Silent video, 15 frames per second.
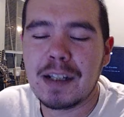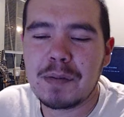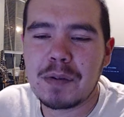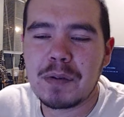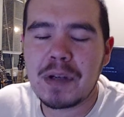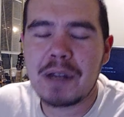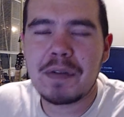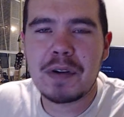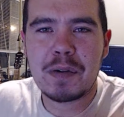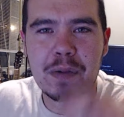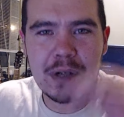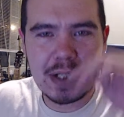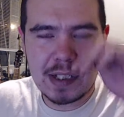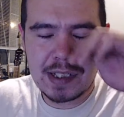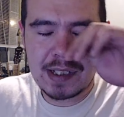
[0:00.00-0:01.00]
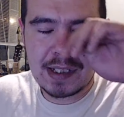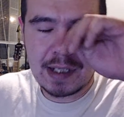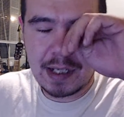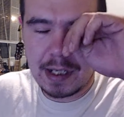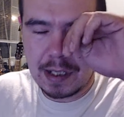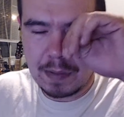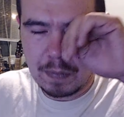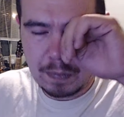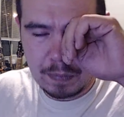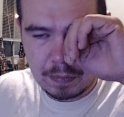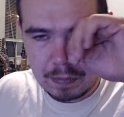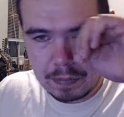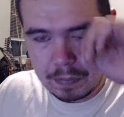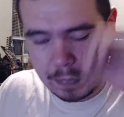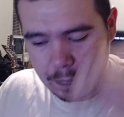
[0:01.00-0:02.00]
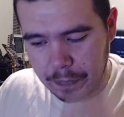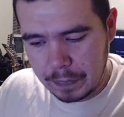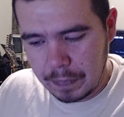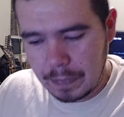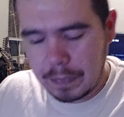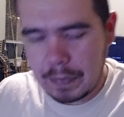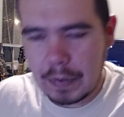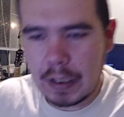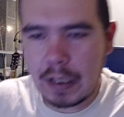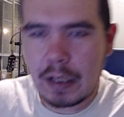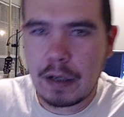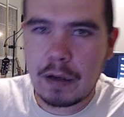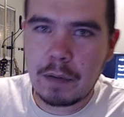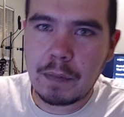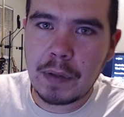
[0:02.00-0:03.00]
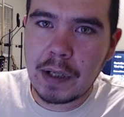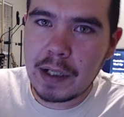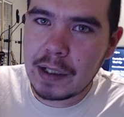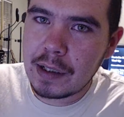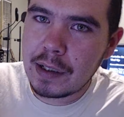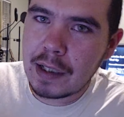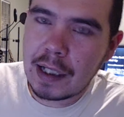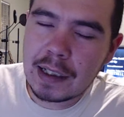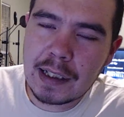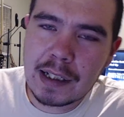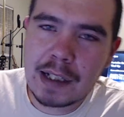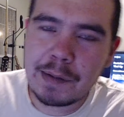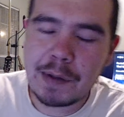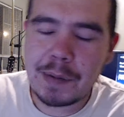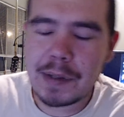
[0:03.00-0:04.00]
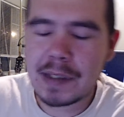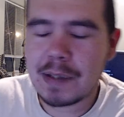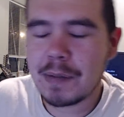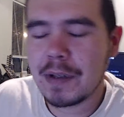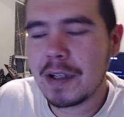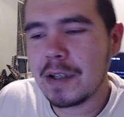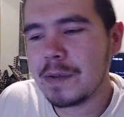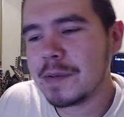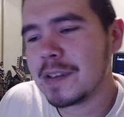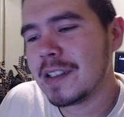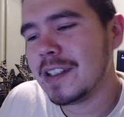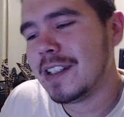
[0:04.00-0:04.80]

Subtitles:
whatever it was, you know. But I did come up on some herbs,